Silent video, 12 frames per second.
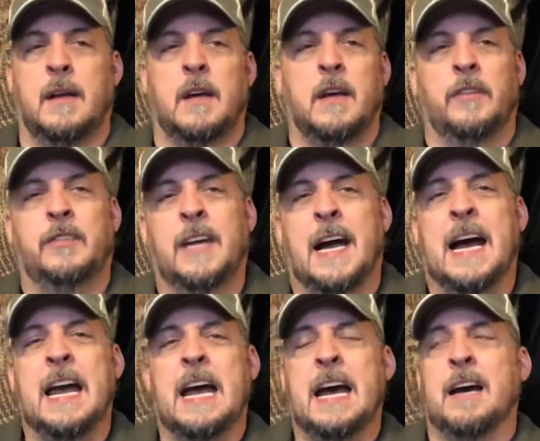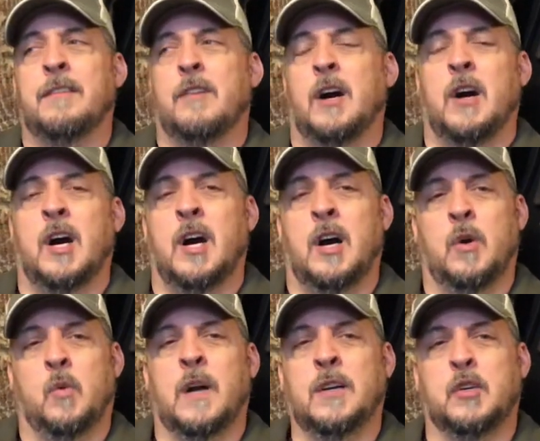See, I have
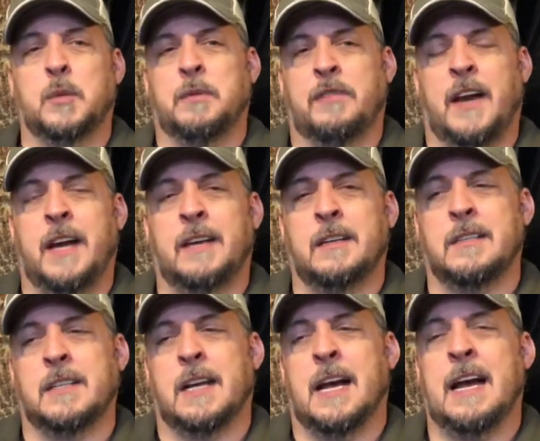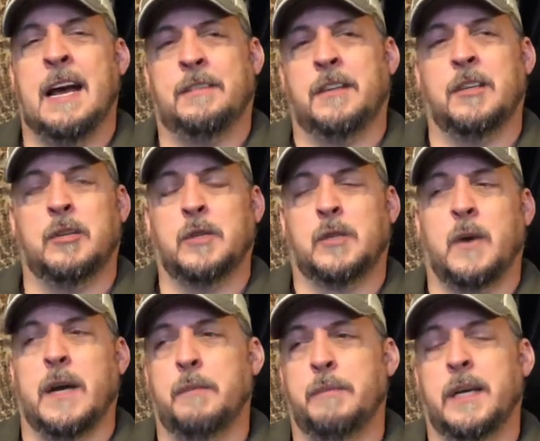one group of haters that I have to deal with
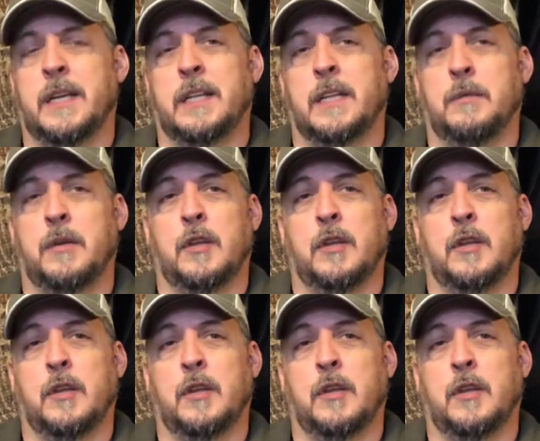quite a bit in